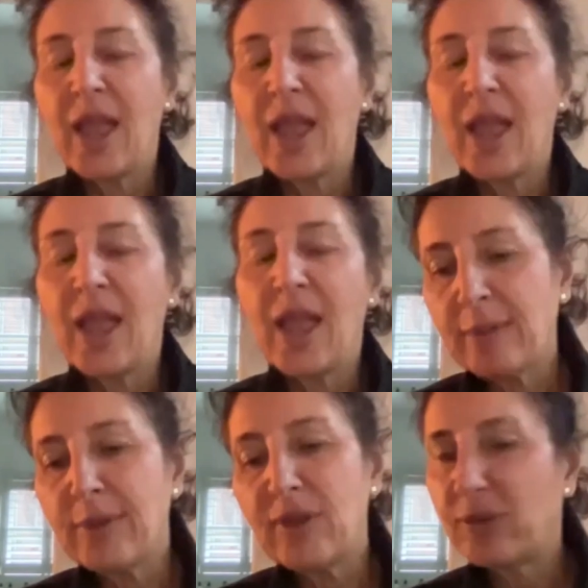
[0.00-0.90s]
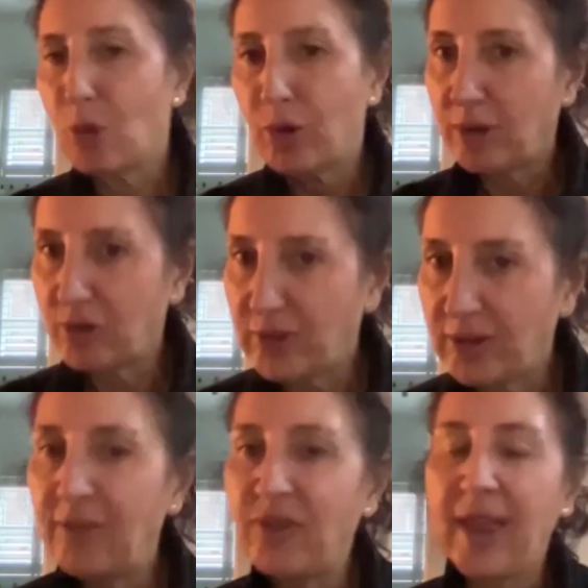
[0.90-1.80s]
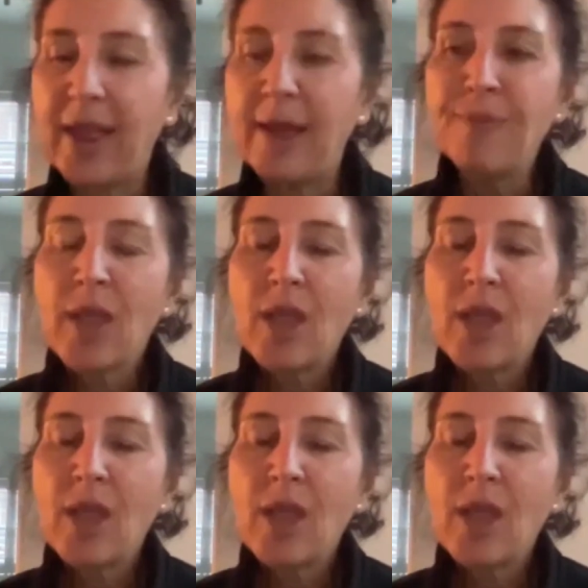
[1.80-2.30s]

and she rang me this morning because she lives there.